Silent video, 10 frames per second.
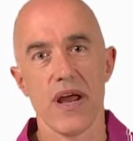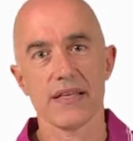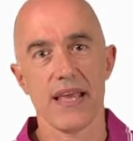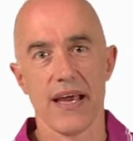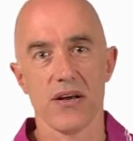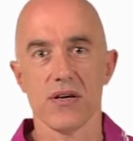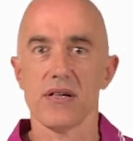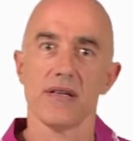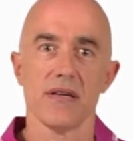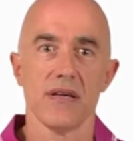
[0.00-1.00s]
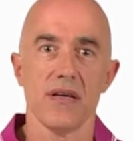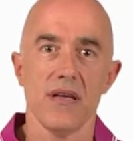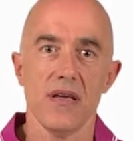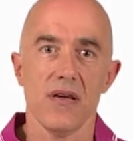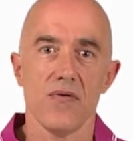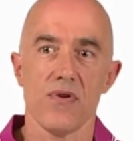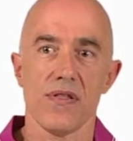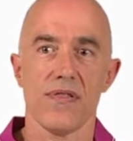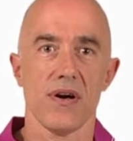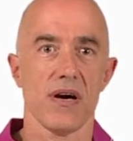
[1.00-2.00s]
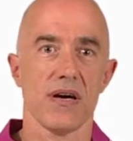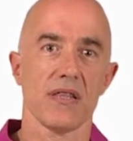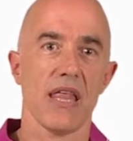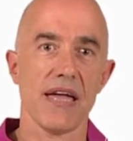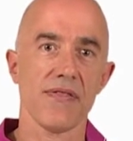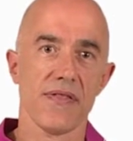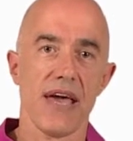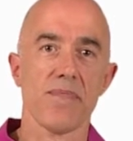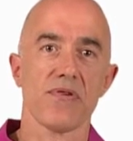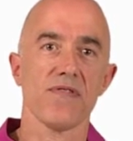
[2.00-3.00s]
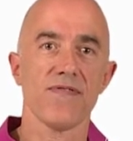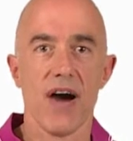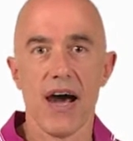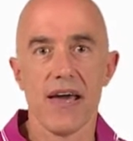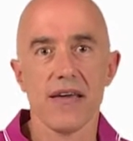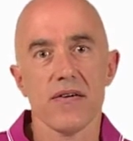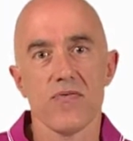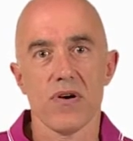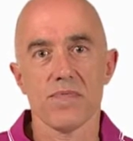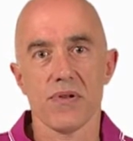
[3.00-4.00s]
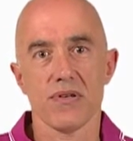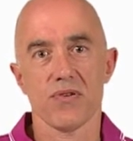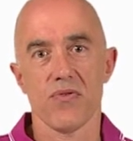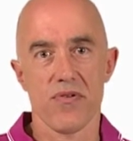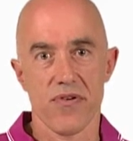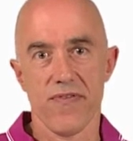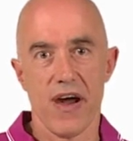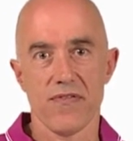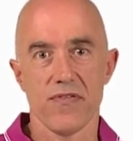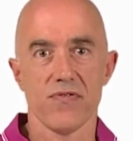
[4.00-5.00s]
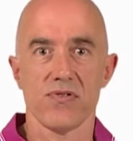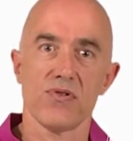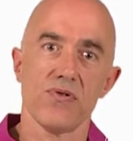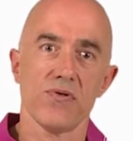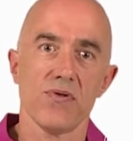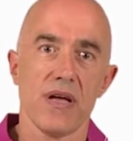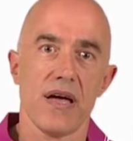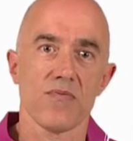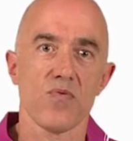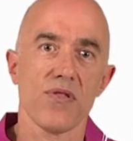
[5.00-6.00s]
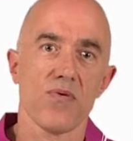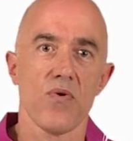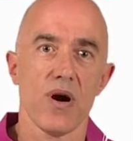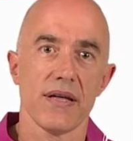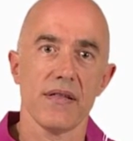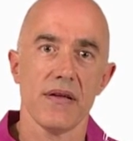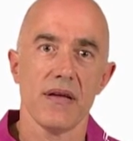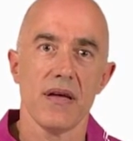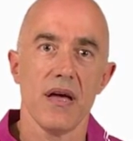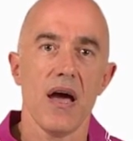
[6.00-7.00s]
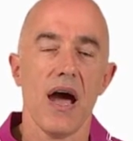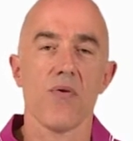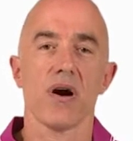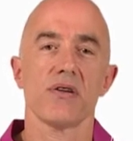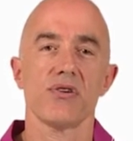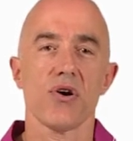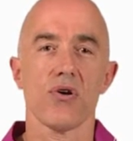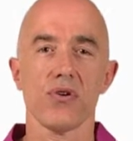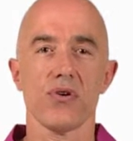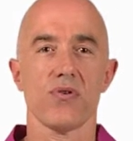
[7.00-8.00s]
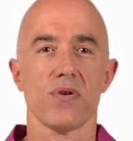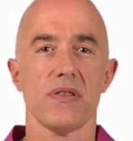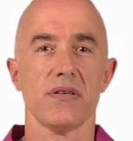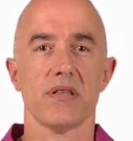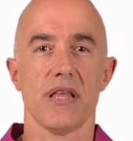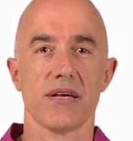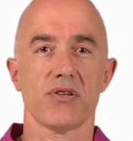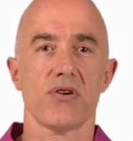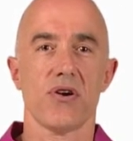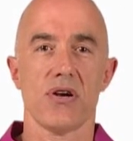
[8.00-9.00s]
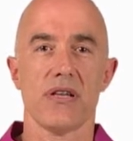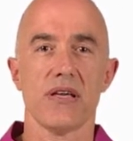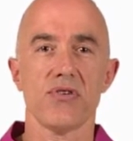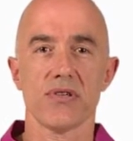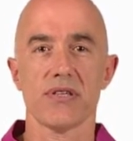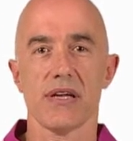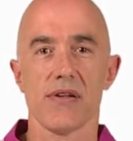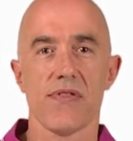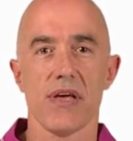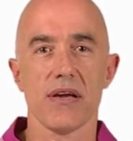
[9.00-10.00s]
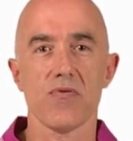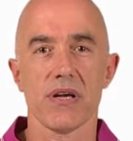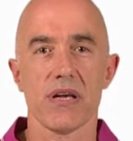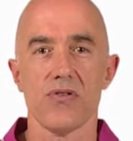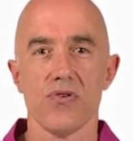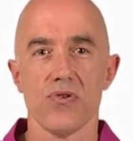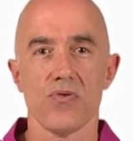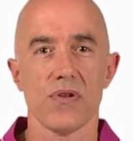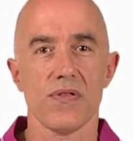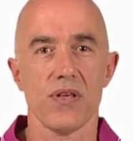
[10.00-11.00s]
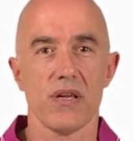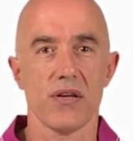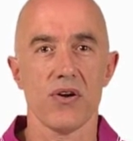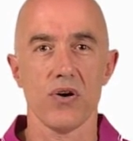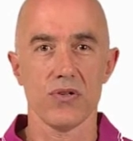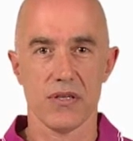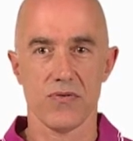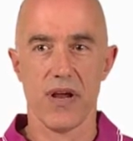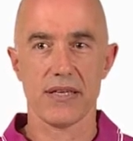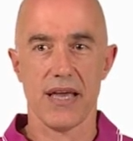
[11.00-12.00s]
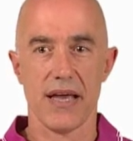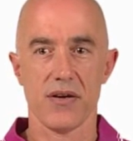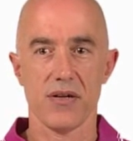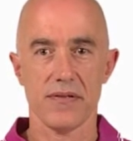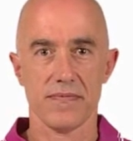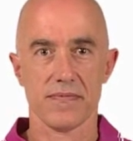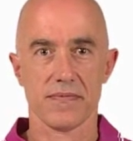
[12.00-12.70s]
rectangle with length capital Phi, 1 plus square root of 5 over 2, and width 1. I want to show you in this lecture an interesting thing we can do with the golden rectangle.